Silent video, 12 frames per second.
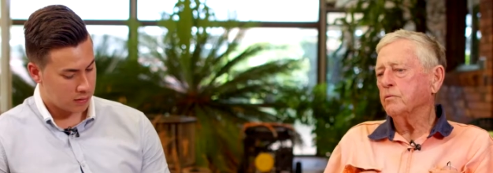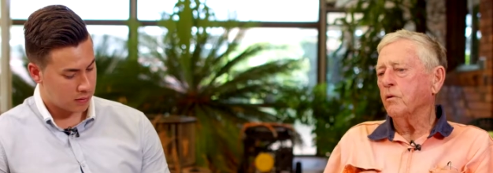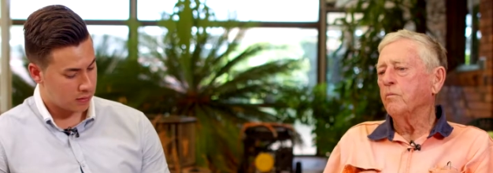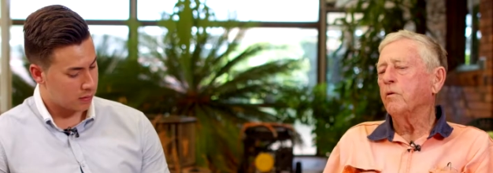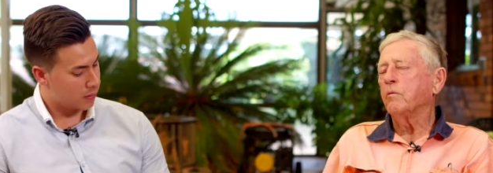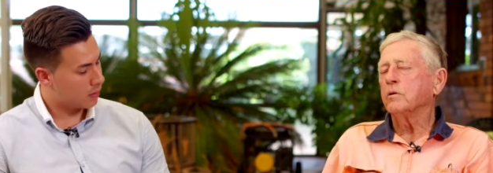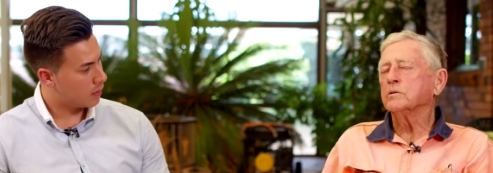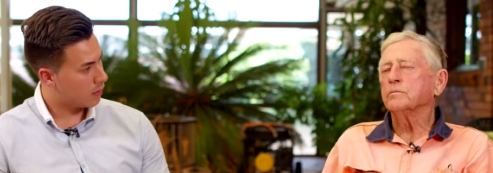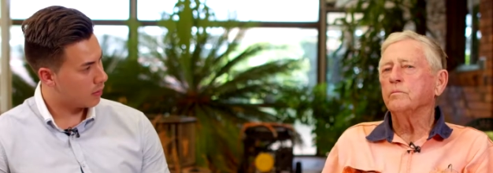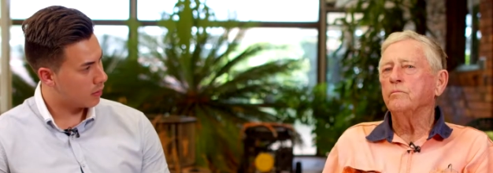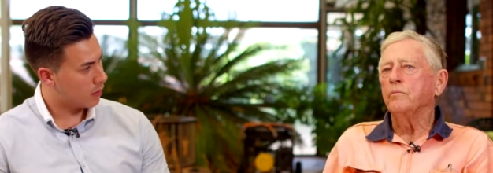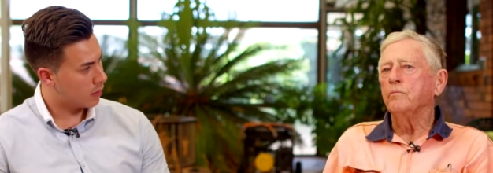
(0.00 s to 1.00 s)
Speaker 1: Puma was
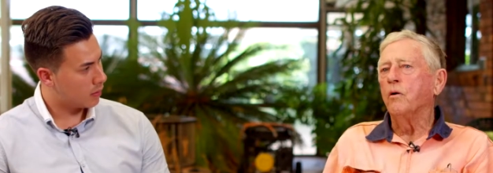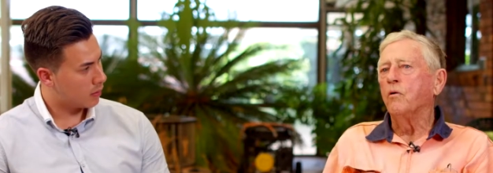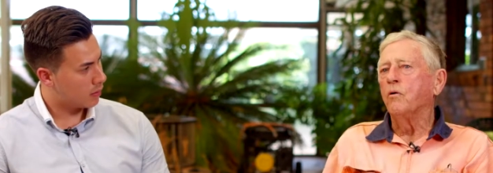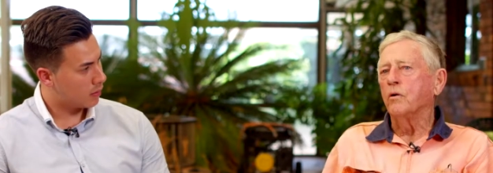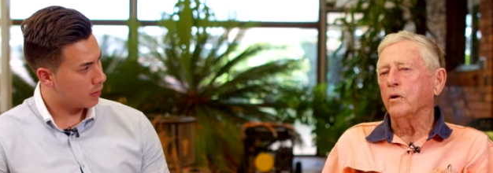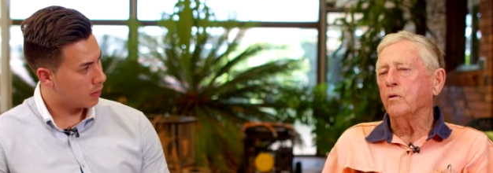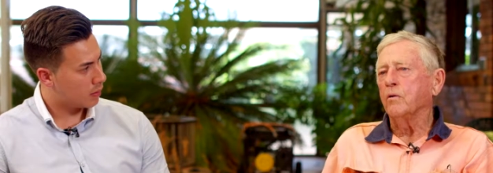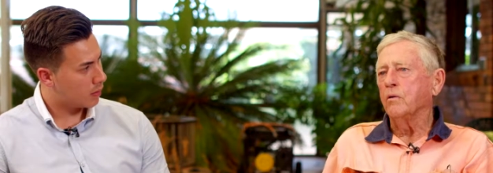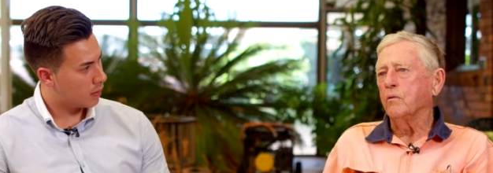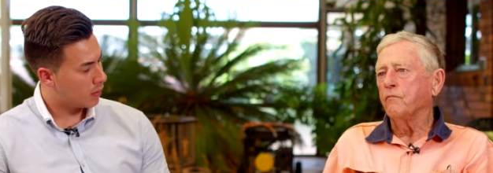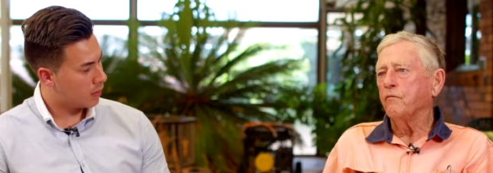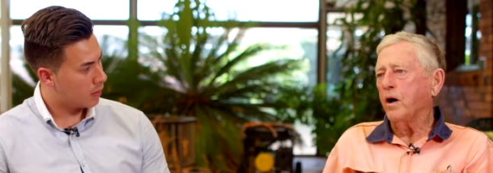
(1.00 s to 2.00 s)
born
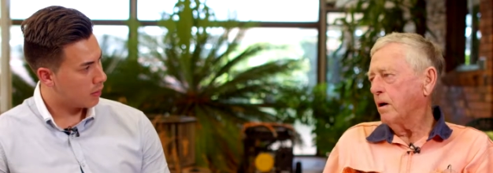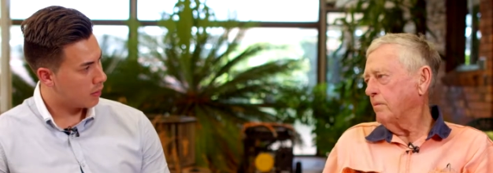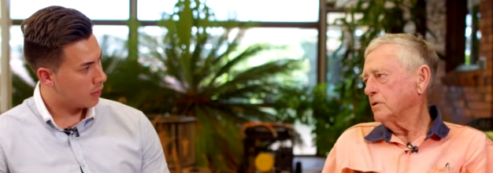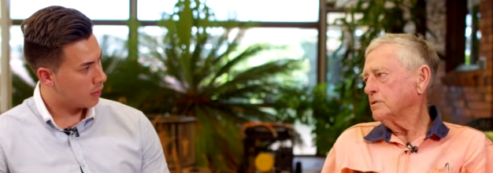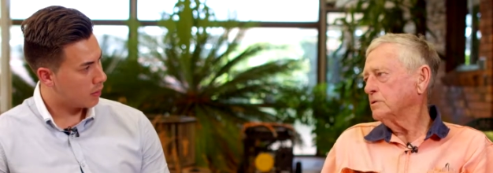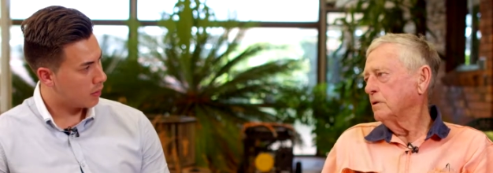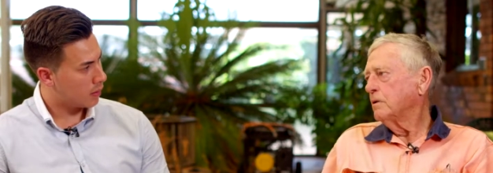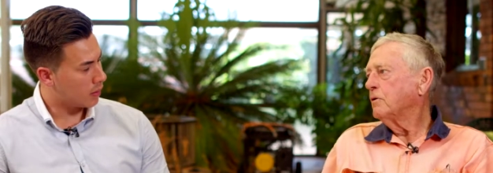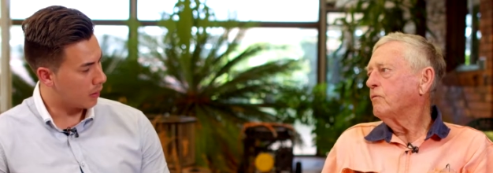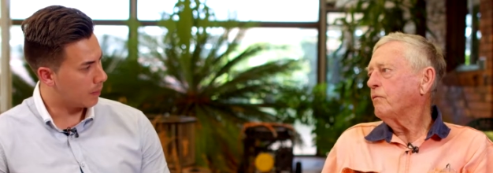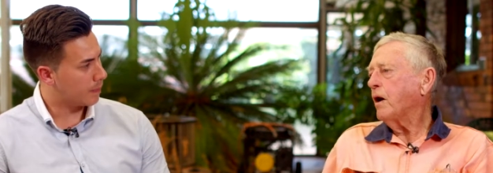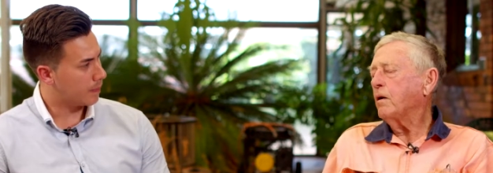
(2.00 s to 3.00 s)
on farmers.
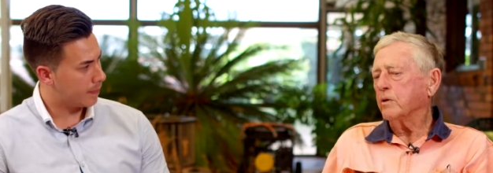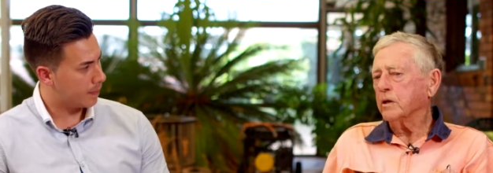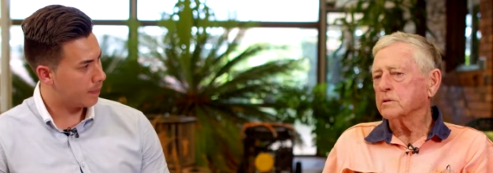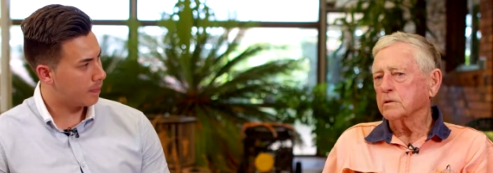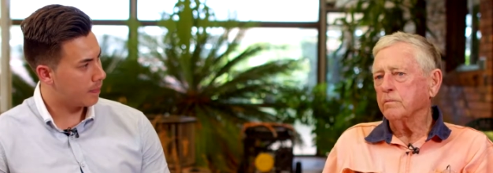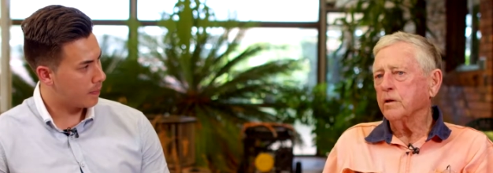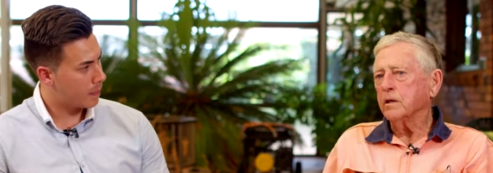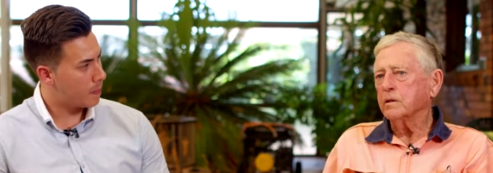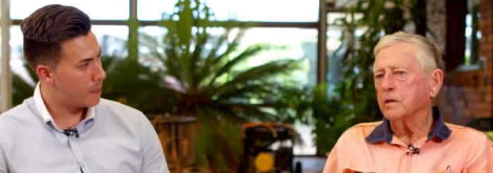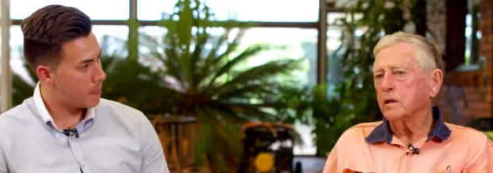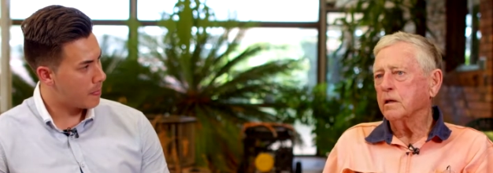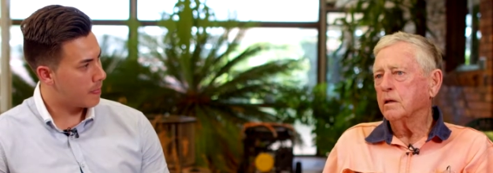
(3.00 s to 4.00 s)
Yep. Farming is a big
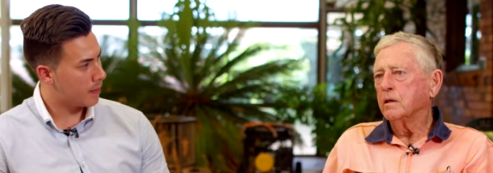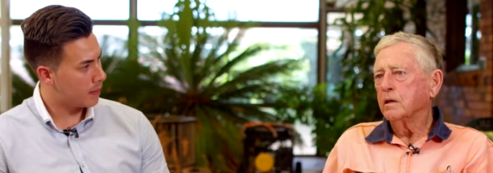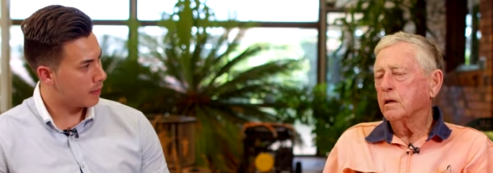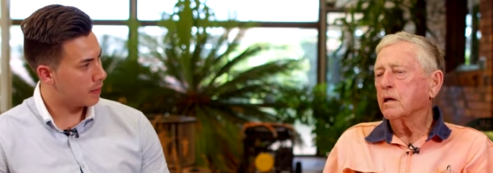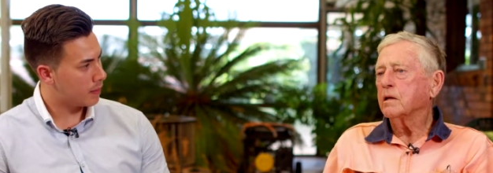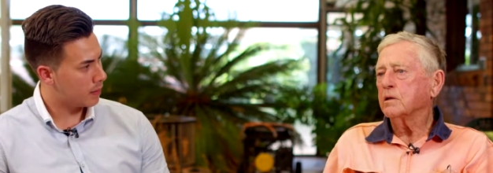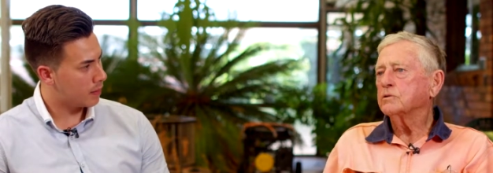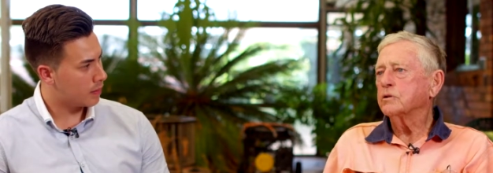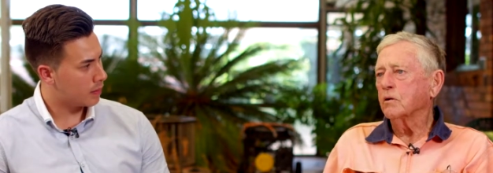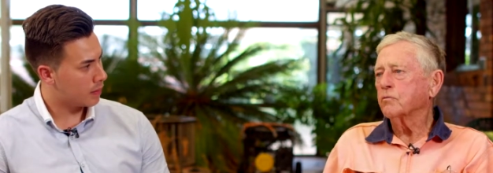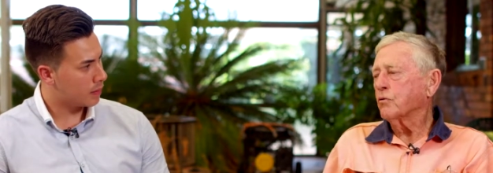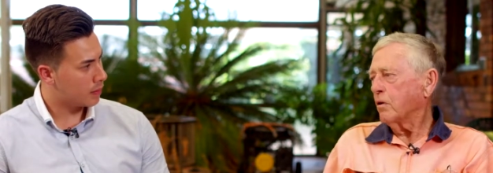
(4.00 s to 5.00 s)
thing, and it's
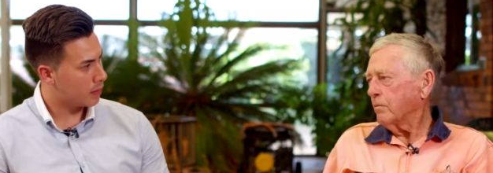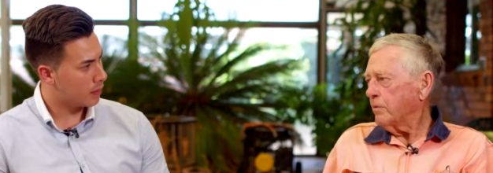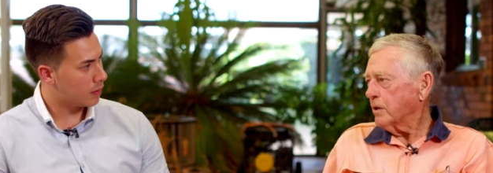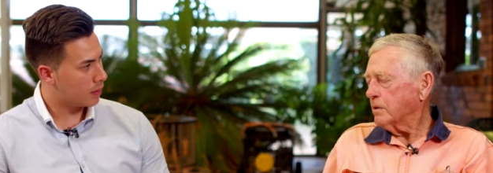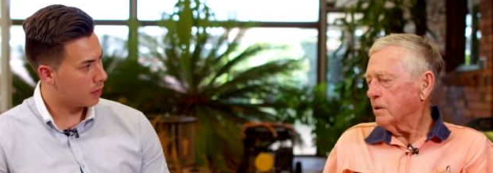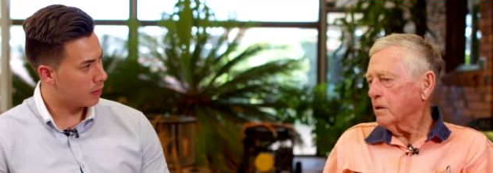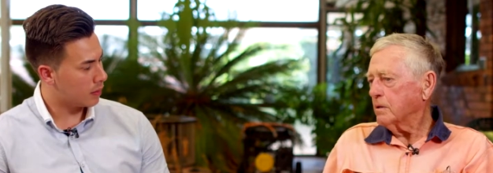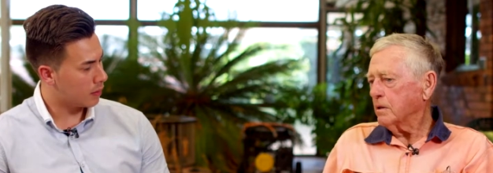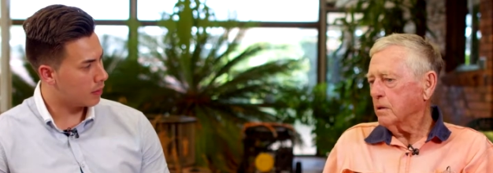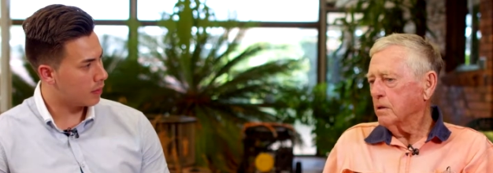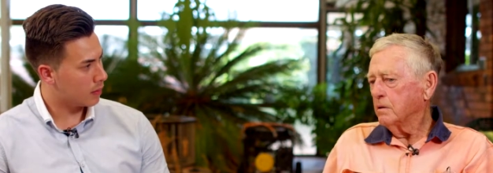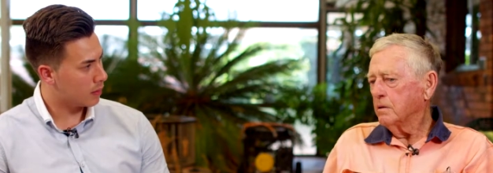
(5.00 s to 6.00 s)
still quite a big thing
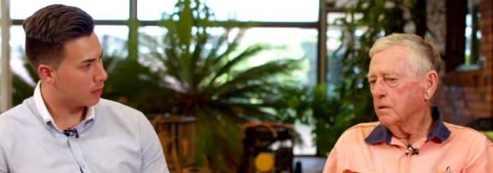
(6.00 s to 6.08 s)
there.